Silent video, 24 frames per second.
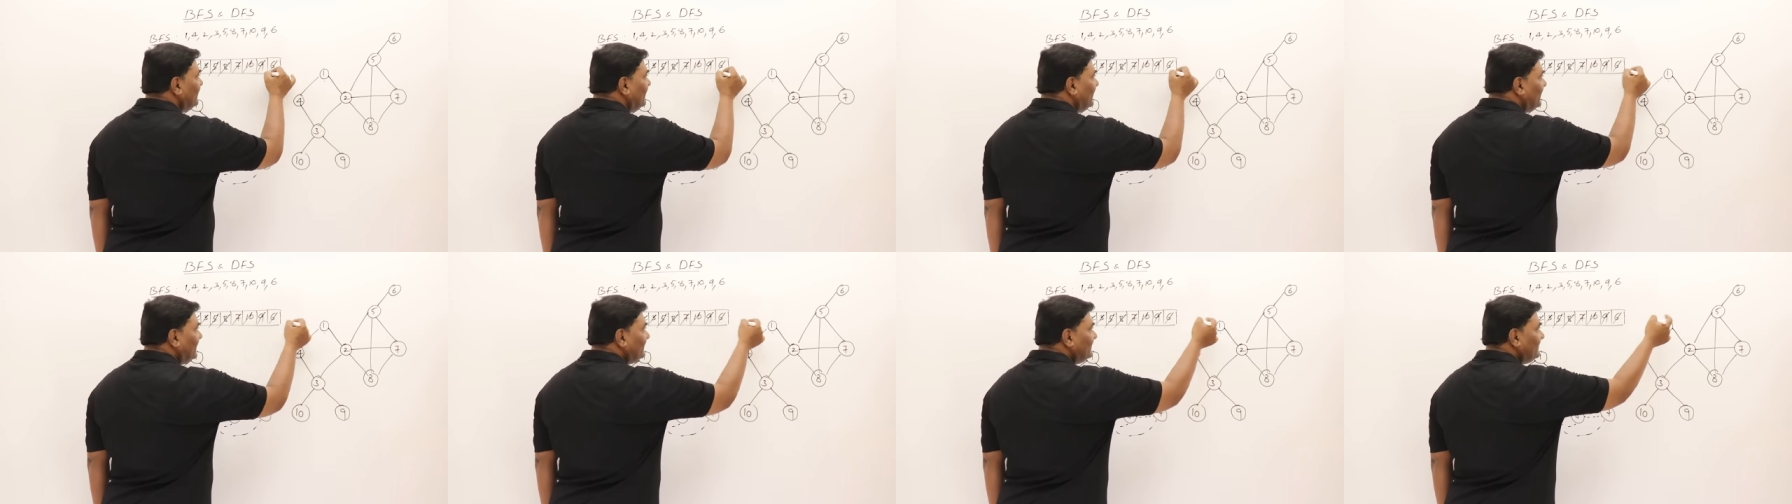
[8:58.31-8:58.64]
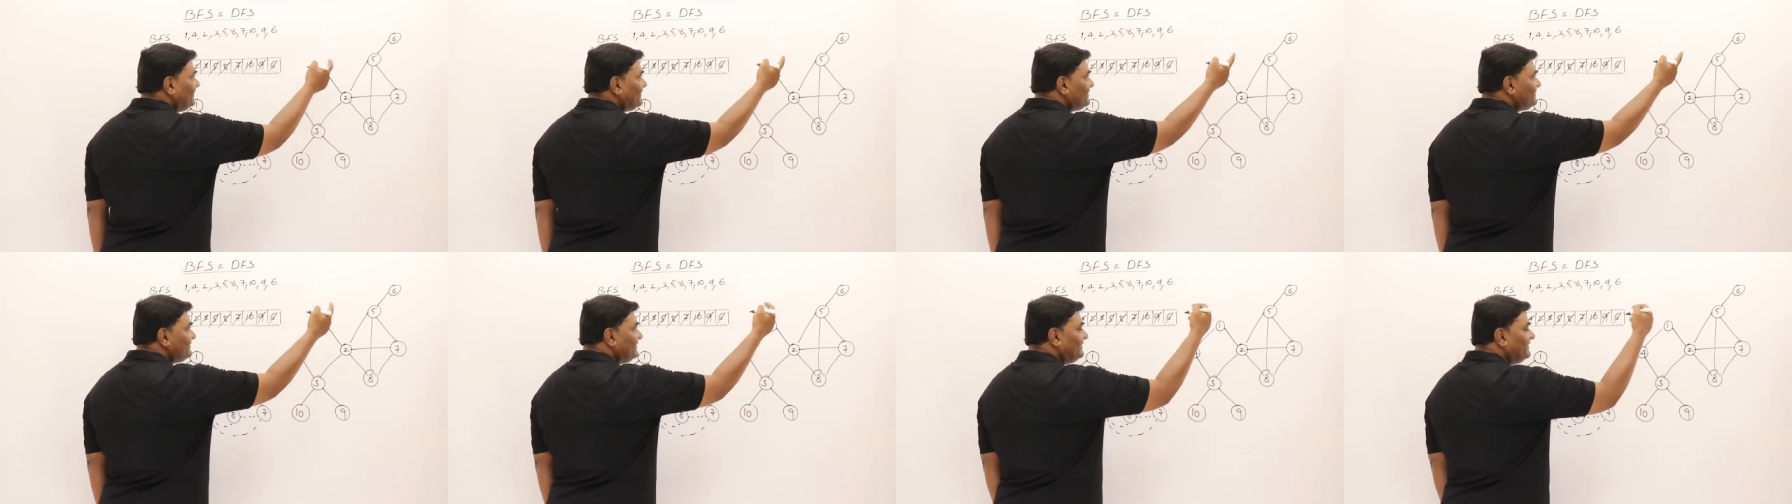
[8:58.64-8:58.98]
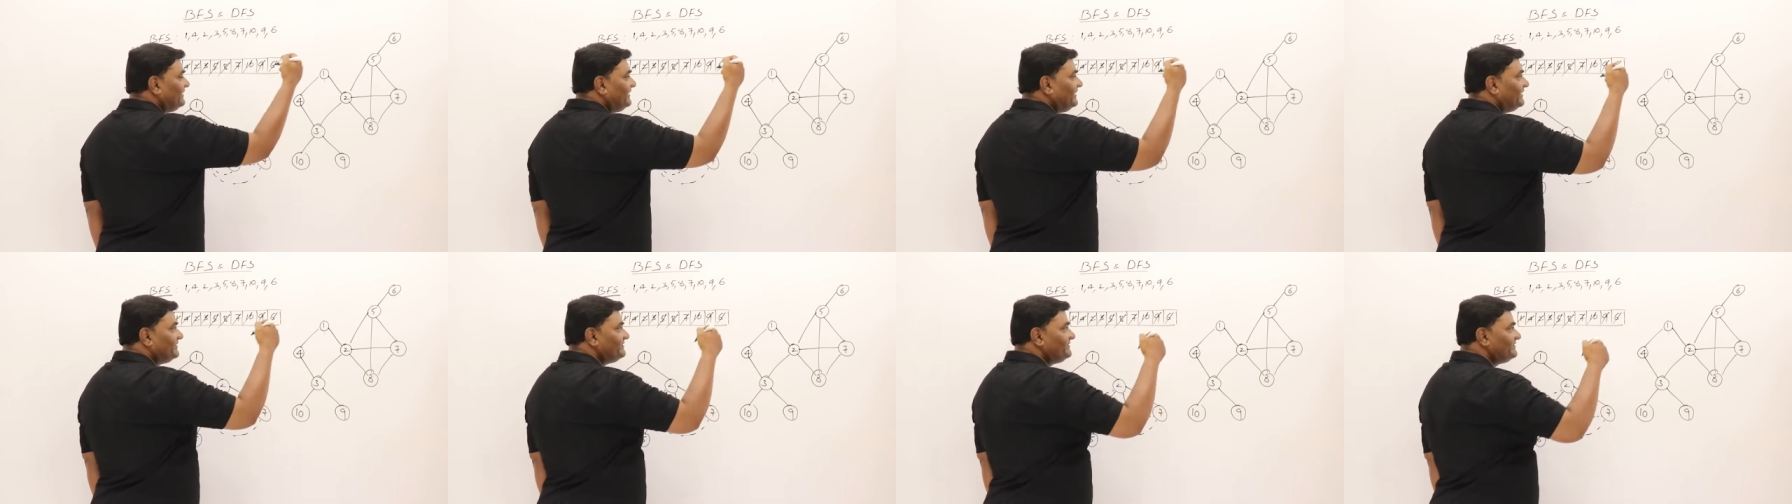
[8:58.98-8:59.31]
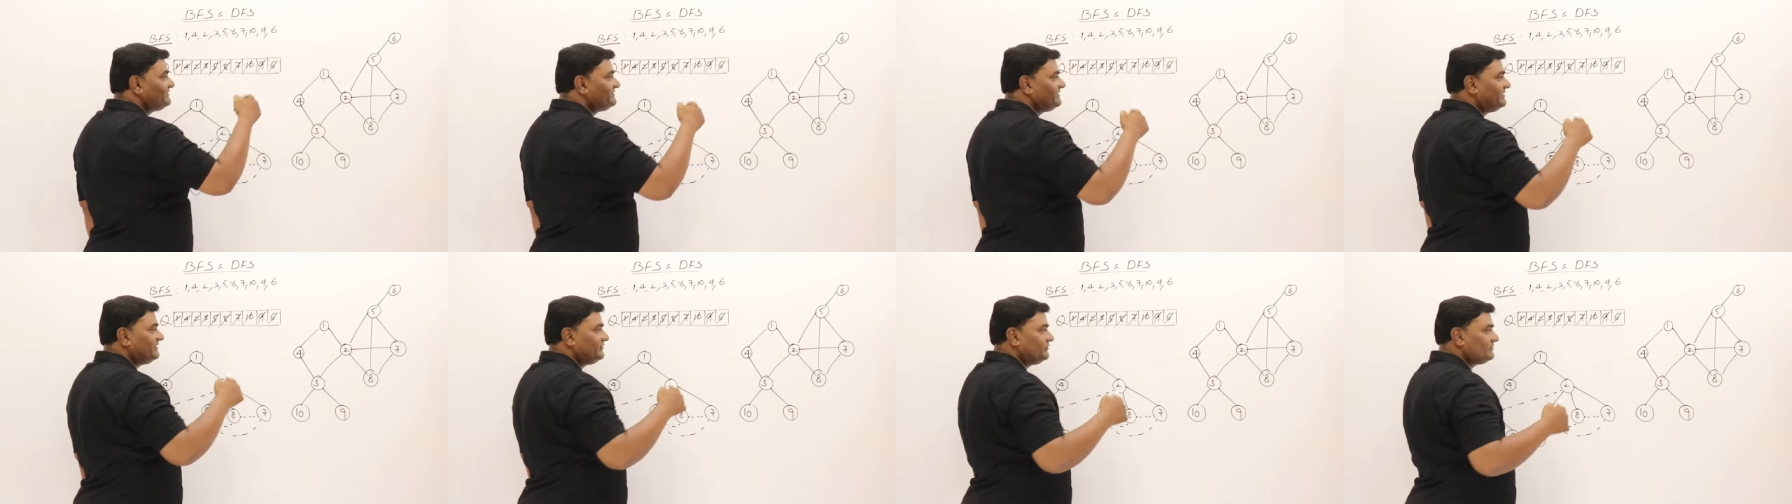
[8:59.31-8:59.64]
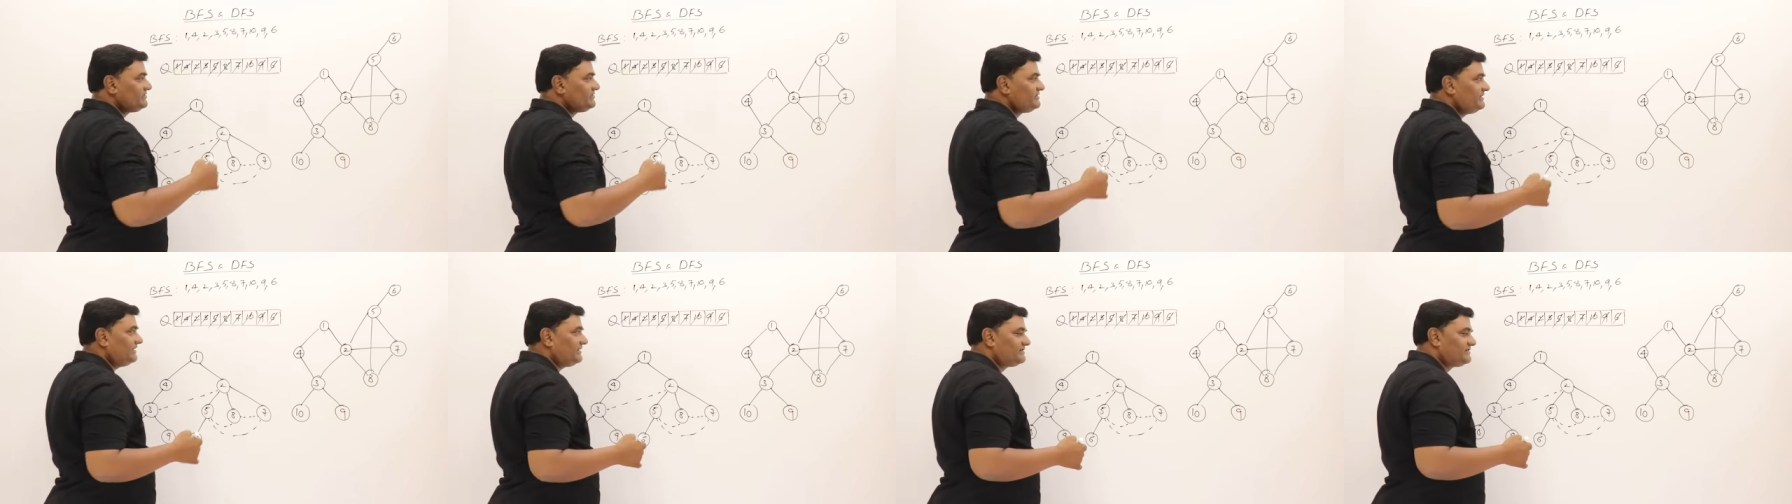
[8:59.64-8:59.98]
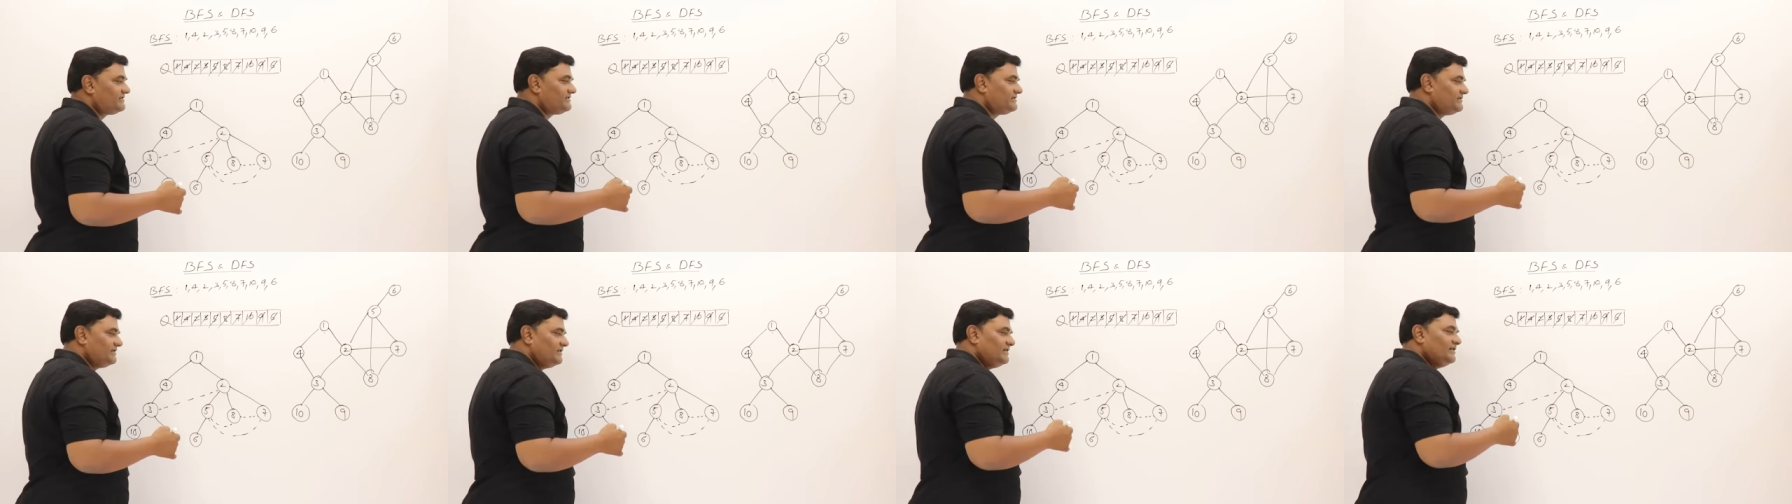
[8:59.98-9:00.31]
And there is nothing adjacent to
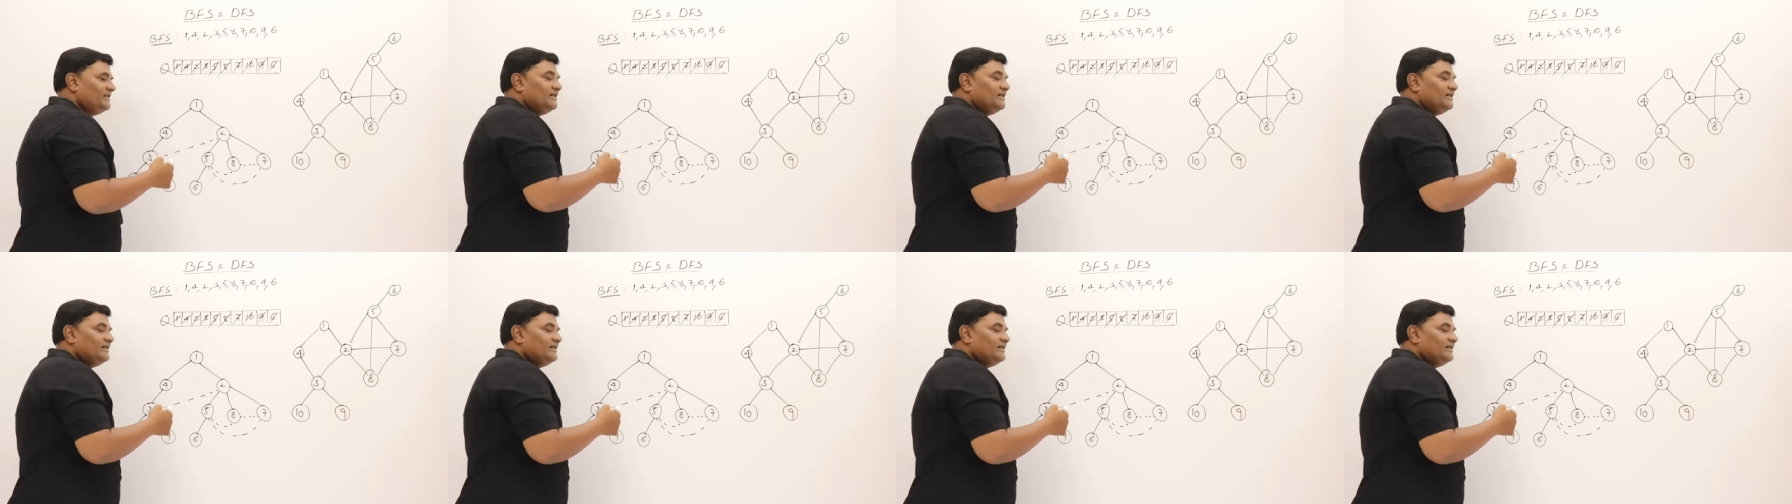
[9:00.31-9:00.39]
6.